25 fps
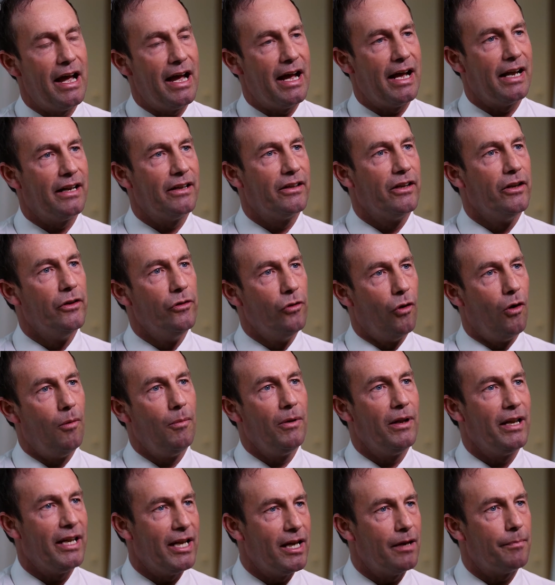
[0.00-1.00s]
and the
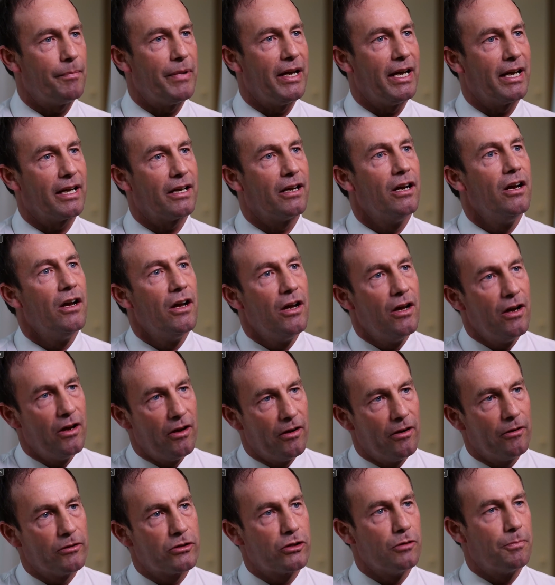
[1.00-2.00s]
normal airbag
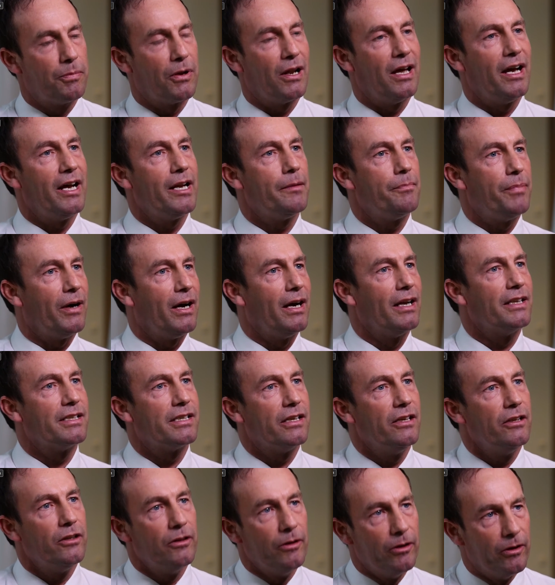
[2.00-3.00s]
supplied by
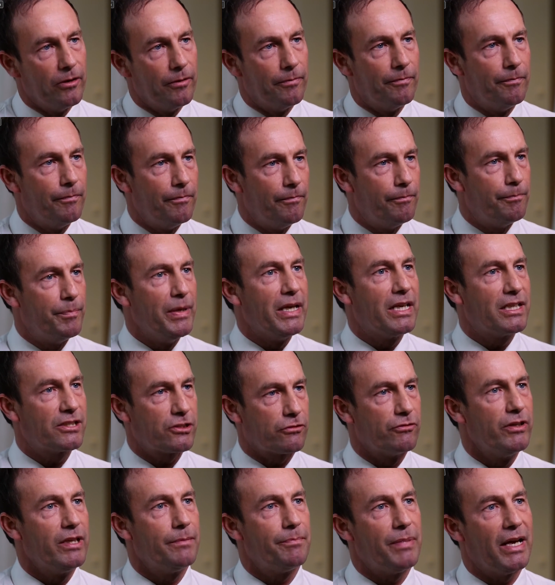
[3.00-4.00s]
big
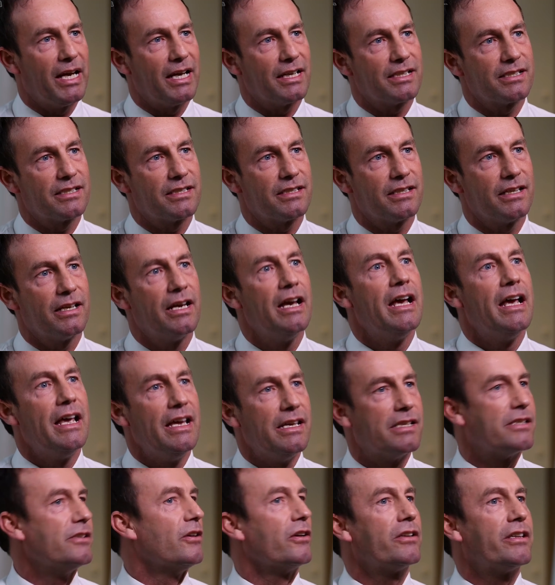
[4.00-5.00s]
street banks
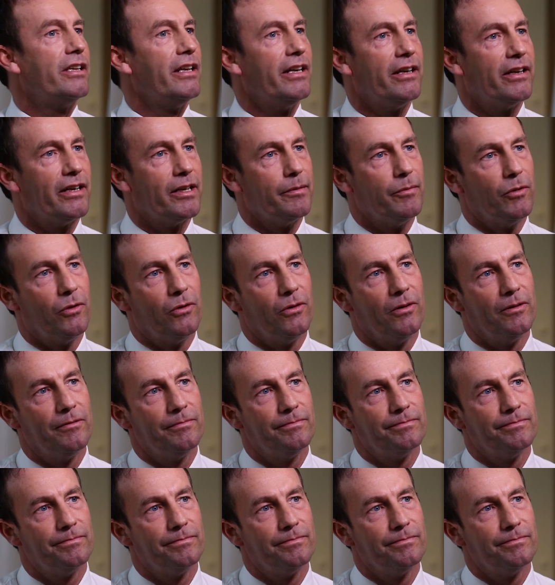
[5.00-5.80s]
is not there anymore.